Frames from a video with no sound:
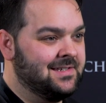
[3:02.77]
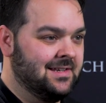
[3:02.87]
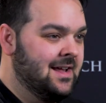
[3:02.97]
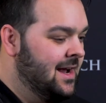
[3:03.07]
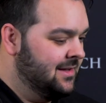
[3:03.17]

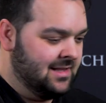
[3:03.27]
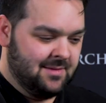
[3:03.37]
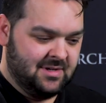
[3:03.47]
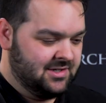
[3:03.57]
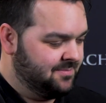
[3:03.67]
And they let
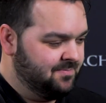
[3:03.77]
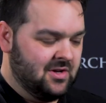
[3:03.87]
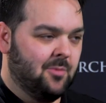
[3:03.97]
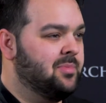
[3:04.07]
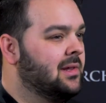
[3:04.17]
me just,
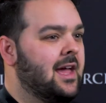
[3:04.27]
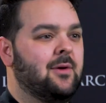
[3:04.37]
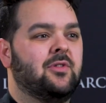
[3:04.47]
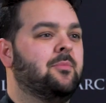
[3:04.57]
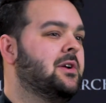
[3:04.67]
play
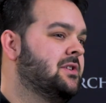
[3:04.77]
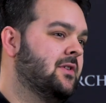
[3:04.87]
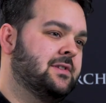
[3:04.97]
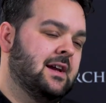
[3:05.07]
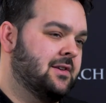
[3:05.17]
with a bunch of
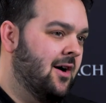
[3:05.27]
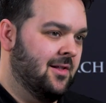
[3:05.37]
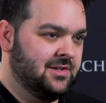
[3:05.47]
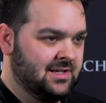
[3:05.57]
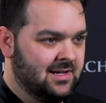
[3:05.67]
their
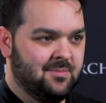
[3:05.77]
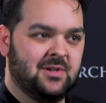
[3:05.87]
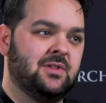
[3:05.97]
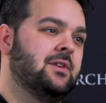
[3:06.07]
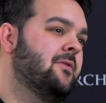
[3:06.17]
technology and a
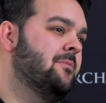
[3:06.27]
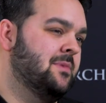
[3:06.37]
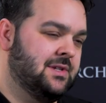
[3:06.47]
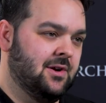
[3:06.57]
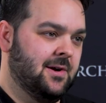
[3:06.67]
bunch of their different
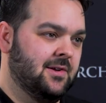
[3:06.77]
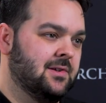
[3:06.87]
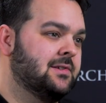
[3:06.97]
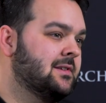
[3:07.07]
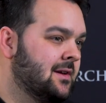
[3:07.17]

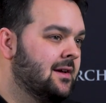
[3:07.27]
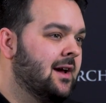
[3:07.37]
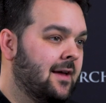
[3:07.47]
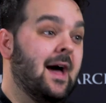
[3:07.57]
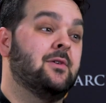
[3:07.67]
materials.
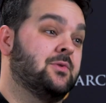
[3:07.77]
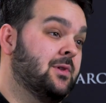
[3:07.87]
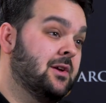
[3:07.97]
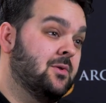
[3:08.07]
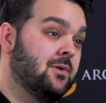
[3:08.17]
And that was
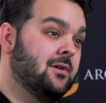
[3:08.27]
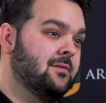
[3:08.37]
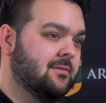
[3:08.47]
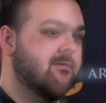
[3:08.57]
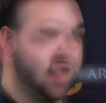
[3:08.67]
really cool.
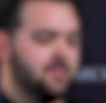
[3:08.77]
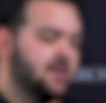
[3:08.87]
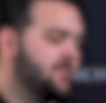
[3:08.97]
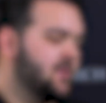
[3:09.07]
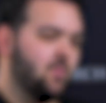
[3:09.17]
I
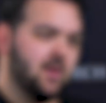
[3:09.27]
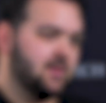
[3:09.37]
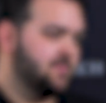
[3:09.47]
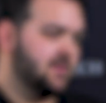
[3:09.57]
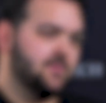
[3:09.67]
mean, if you're wanting
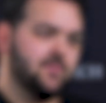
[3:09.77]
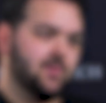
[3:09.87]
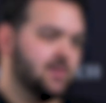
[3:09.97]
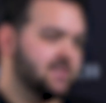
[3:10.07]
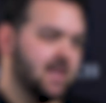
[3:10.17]
to be in the full
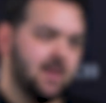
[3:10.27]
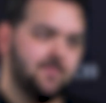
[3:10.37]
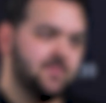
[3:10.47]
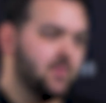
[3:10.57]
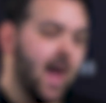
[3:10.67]
arch
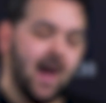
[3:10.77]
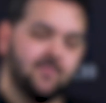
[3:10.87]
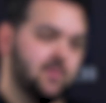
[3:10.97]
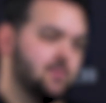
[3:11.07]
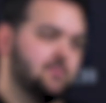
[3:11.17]
game, you have
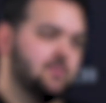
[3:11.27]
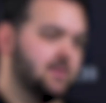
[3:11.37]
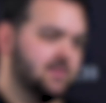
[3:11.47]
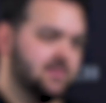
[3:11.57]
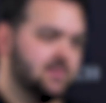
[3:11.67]
to.
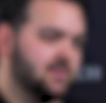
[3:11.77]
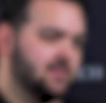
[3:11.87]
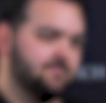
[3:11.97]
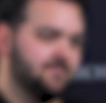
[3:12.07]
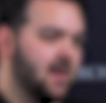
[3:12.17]
It's just,
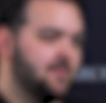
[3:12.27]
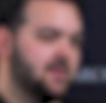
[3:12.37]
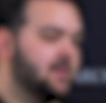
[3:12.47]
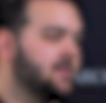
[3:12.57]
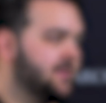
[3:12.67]
I
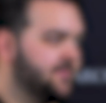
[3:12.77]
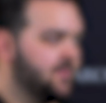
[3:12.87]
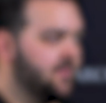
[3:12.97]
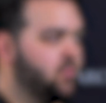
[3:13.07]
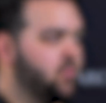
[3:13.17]
mean, the
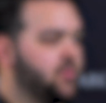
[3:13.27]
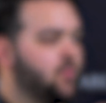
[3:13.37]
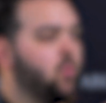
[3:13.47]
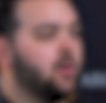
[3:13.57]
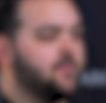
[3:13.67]

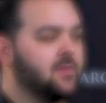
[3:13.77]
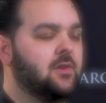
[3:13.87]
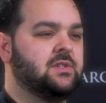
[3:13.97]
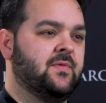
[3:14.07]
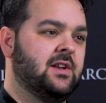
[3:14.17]
workflow
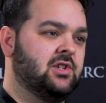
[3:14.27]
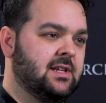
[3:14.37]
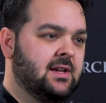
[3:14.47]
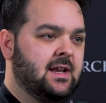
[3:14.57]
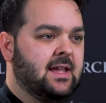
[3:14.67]
is eventually
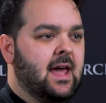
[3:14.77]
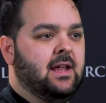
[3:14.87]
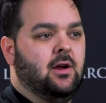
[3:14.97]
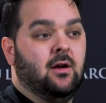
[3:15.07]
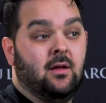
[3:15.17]
gonna get
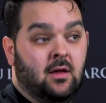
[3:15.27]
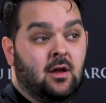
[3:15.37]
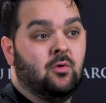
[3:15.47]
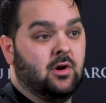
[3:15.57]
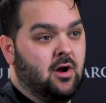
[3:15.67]
here
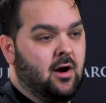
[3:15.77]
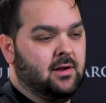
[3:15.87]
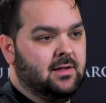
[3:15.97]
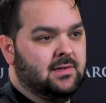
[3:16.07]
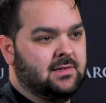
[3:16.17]

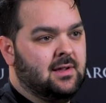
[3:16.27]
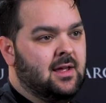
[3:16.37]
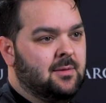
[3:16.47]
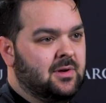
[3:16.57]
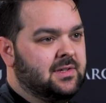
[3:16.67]
regardless,
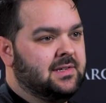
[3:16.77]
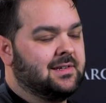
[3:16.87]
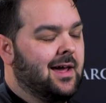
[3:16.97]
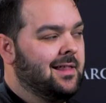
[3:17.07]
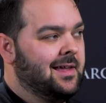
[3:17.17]
but this is
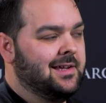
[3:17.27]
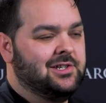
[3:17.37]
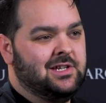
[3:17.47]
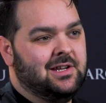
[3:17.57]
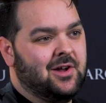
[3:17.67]
kind of like a
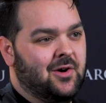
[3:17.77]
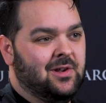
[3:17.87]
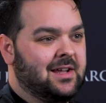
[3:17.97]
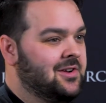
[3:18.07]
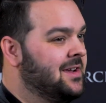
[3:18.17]
cheat code.
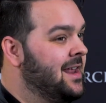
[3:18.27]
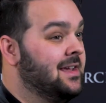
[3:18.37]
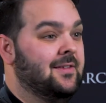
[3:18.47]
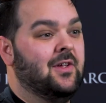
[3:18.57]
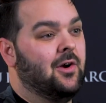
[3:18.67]
Like, you're getting
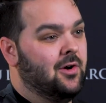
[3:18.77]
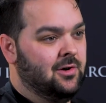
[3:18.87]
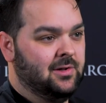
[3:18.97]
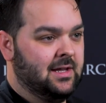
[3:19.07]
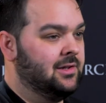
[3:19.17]
in there
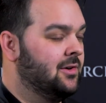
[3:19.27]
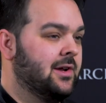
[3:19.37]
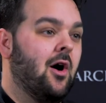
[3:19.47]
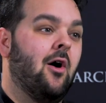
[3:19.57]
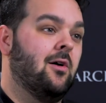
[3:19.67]
early and
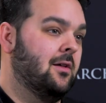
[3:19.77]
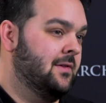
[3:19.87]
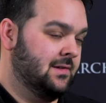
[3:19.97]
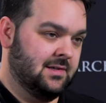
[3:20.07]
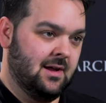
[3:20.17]
learning all of
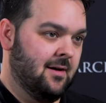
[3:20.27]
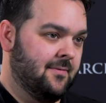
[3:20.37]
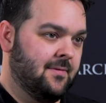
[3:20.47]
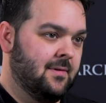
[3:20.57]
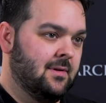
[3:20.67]
this stuff.